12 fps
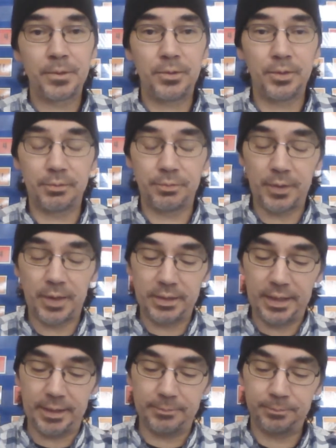So you can
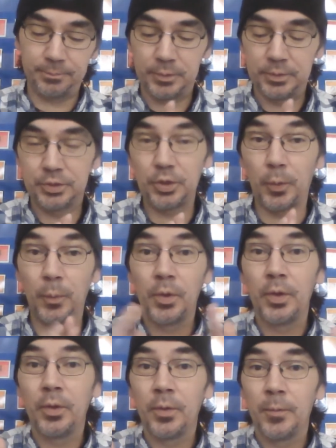find that. So
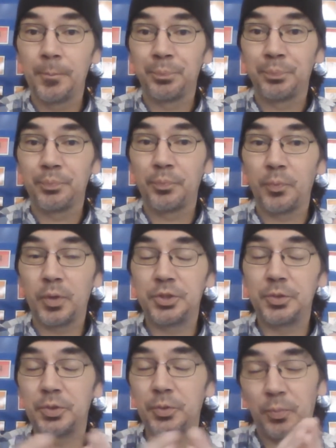I
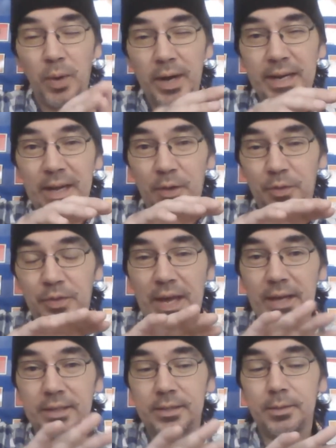want you to write out
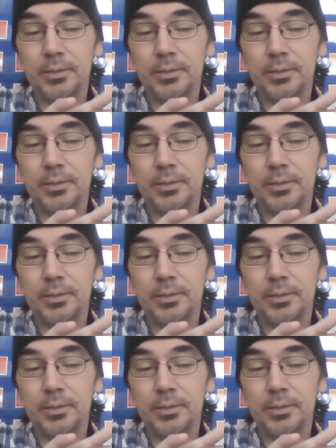that